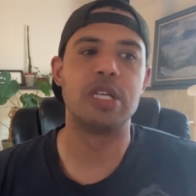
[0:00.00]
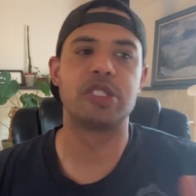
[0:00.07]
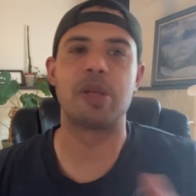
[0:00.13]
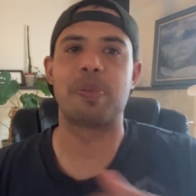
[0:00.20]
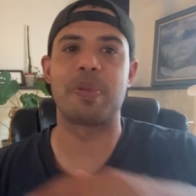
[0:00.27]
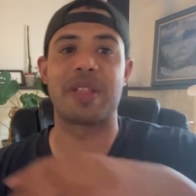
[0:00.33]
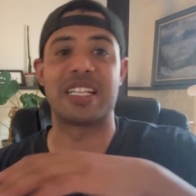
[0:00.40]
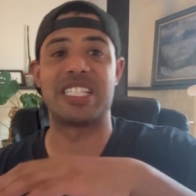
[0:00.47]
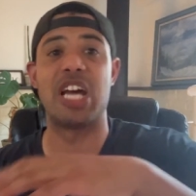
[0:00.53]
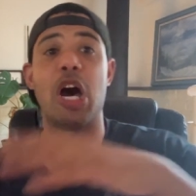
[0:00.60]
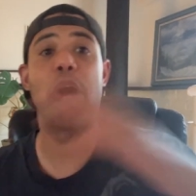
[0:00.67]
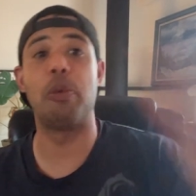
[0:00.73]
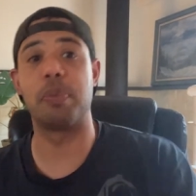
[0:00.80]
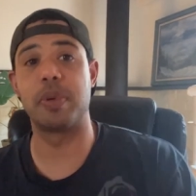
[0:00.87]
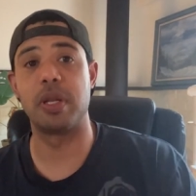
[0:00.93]
something that's
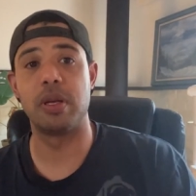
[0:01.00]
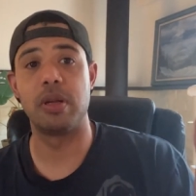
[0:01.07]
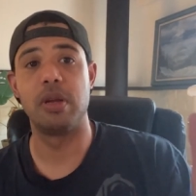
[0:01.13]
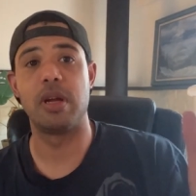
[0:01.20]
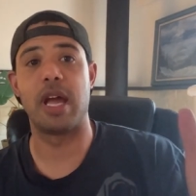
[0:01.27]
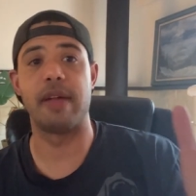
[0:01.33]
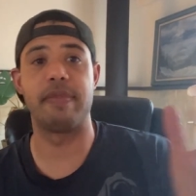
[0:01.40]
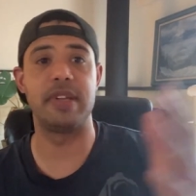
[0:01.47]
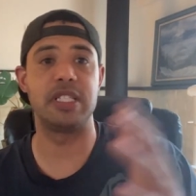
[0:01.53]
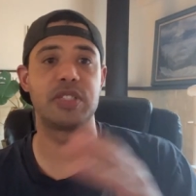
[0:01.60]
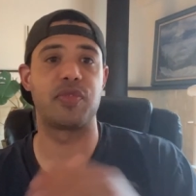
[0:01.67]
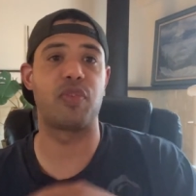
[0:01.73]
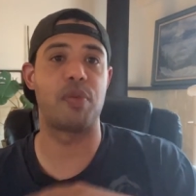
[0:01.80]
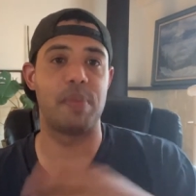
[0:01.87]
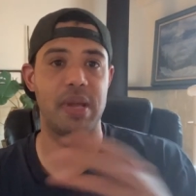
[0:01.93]
helped, at
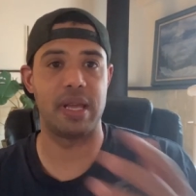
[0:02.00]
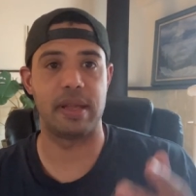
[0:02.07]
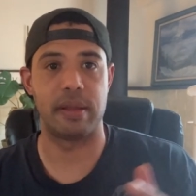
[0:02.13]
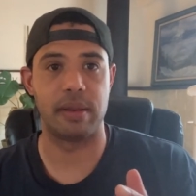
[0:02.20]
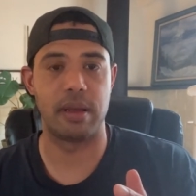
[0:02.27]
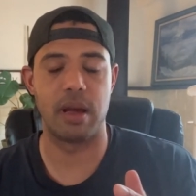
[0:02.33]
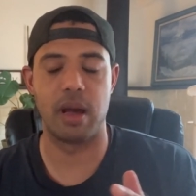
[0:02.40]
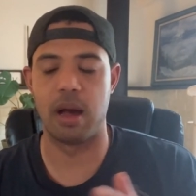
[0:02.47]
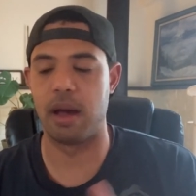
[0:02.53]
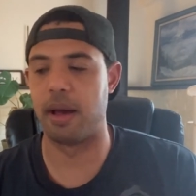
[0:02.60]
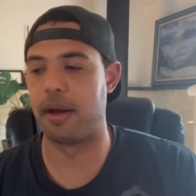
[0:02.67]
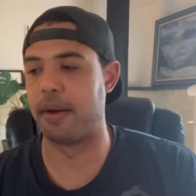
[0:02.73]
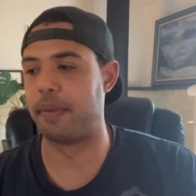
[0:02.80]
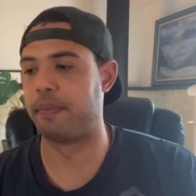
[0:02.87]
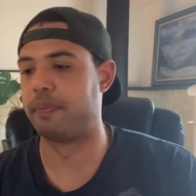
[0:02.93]
least for me.
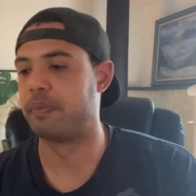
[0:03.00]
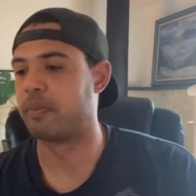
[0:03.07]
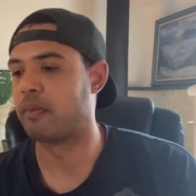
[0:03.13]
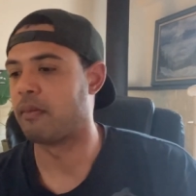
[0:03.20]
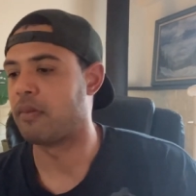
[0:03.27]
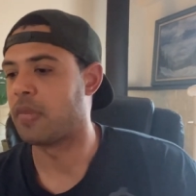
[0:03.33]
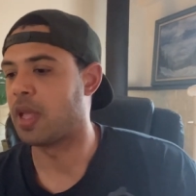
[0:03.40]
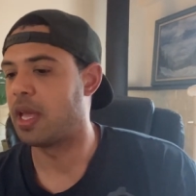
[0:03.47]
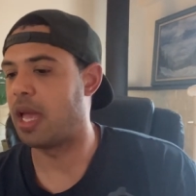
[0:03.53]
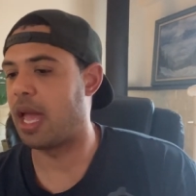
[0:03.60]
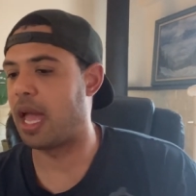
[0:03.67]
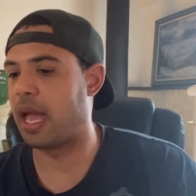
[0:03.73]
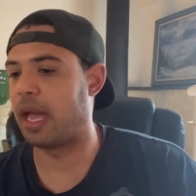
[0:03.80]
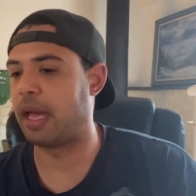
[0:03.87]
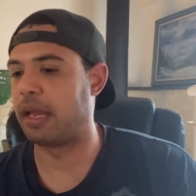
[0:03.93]
Um,
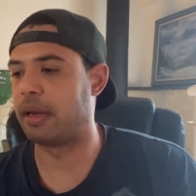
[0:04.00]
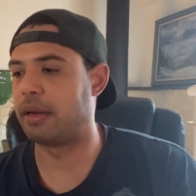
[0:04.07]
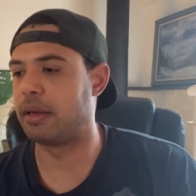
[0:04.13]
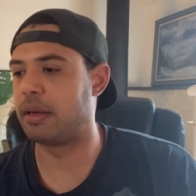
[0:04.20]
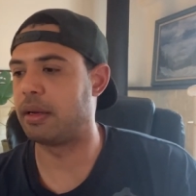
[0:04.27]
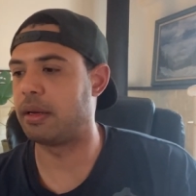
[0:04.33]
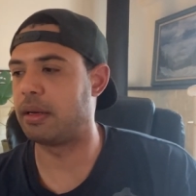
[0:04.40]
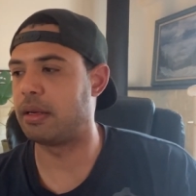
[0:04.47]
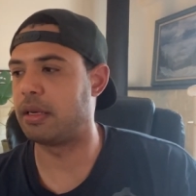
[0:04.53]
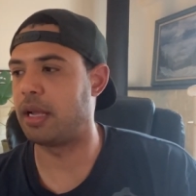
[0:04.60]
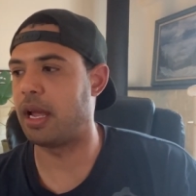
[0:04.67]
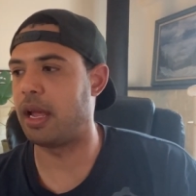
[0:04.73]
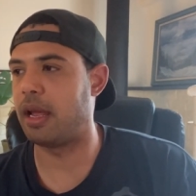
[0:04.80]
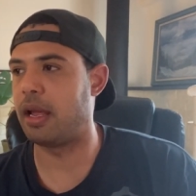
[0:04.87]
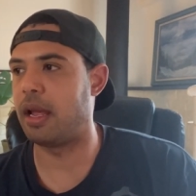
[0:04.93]
and
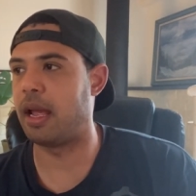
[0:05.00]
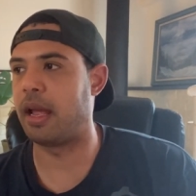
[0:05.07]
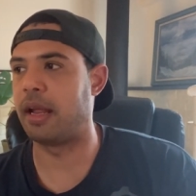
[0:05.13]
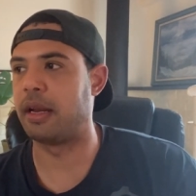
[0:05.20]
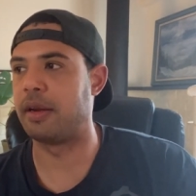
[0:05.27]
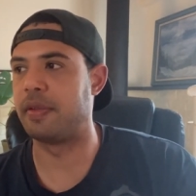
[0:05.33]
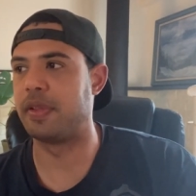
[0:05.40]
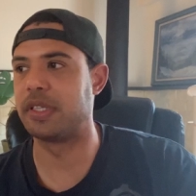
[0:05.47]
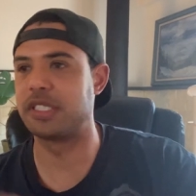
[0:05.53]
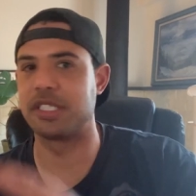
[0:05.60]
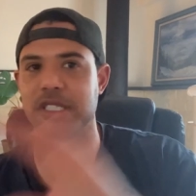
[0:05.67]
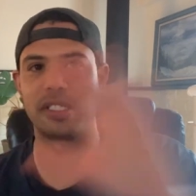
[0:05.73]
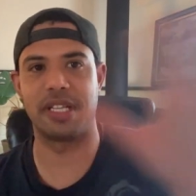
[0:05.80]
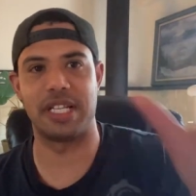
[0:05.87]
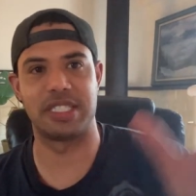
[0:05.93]
and this
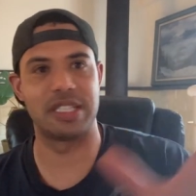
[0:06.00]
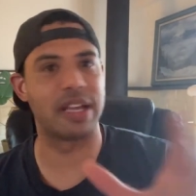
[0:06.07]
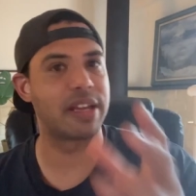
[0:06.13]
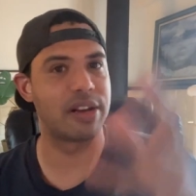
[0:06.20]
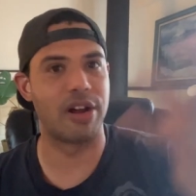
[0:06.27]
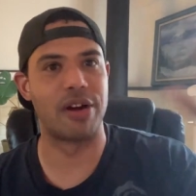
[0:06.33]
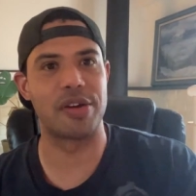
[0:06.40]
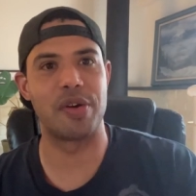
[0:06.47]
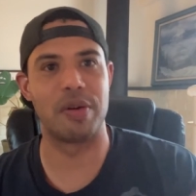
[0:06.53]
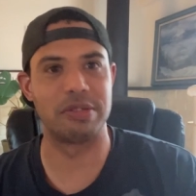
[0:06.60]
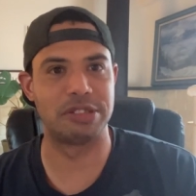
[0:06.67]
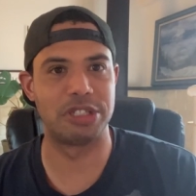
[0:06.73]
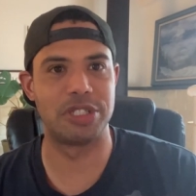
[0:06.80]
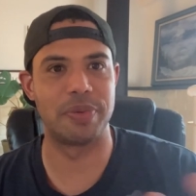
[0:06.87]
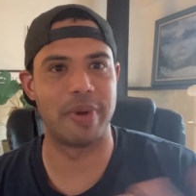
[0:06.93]
is, it's like an ongoing
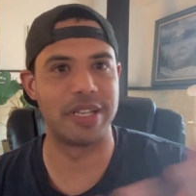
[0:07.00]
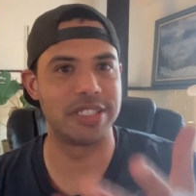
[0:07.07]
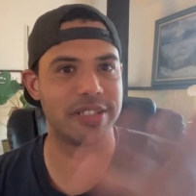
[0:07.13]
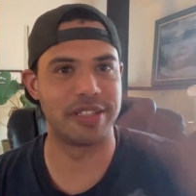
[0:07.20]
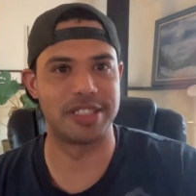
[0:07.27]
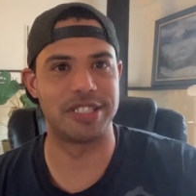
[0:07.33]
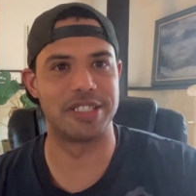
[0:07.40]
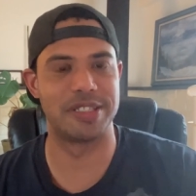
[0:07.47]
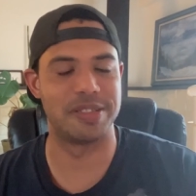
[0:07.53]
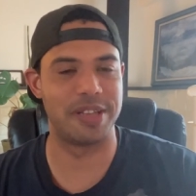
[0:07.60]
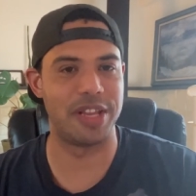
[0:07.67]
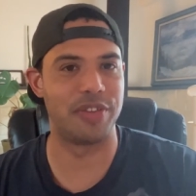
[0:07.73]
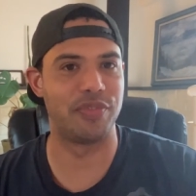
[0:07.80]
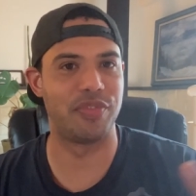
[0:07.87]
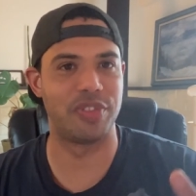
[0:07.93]
situation. This is
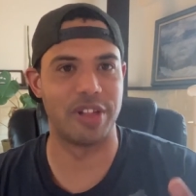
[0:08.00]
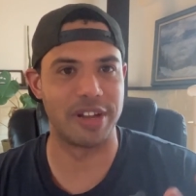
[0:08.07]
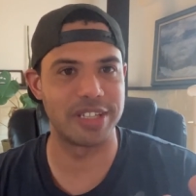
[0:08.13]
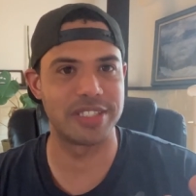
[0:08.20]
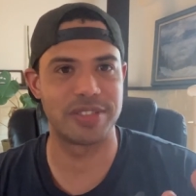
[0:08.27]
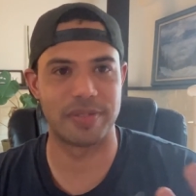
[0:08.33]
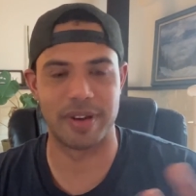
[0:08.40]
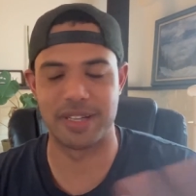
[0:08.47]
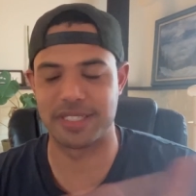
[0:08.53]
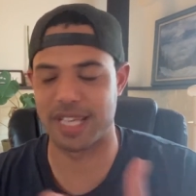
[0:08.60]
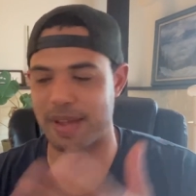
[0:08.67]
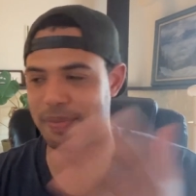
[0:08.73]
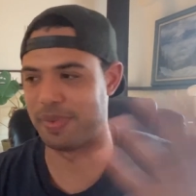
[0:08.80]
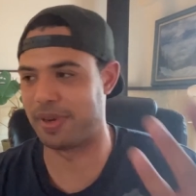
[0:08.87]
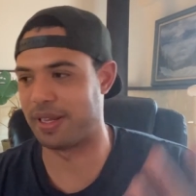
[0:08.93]
in flux, right? It's
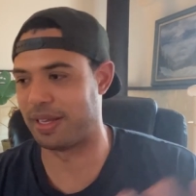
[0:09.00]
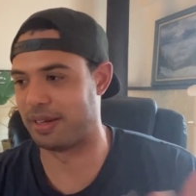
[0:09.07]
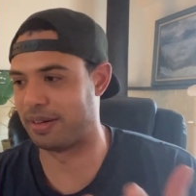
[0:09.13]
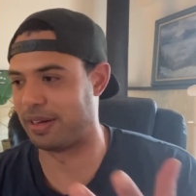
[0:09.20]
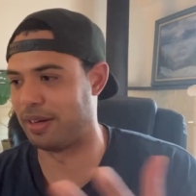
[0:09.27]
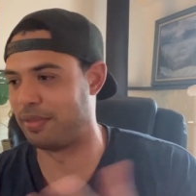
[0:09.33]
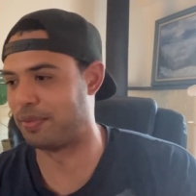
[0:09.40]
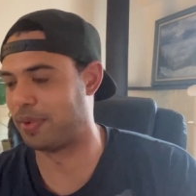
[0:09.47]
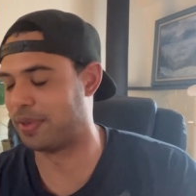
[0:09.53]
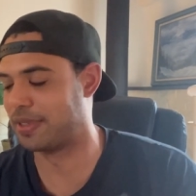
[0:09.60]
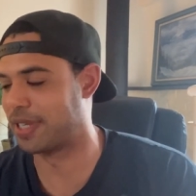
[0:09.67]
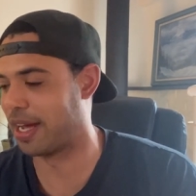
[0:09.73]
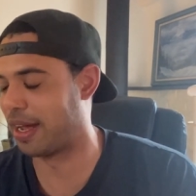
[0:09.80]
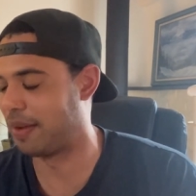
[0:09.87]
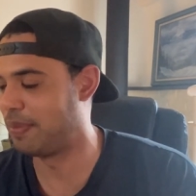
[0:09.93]
happening in, in real
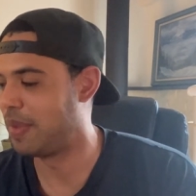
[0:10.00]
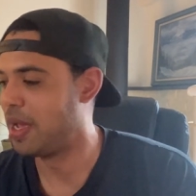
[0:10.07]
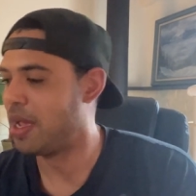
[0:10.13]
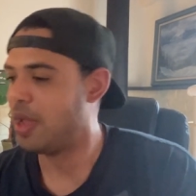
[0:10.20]
time.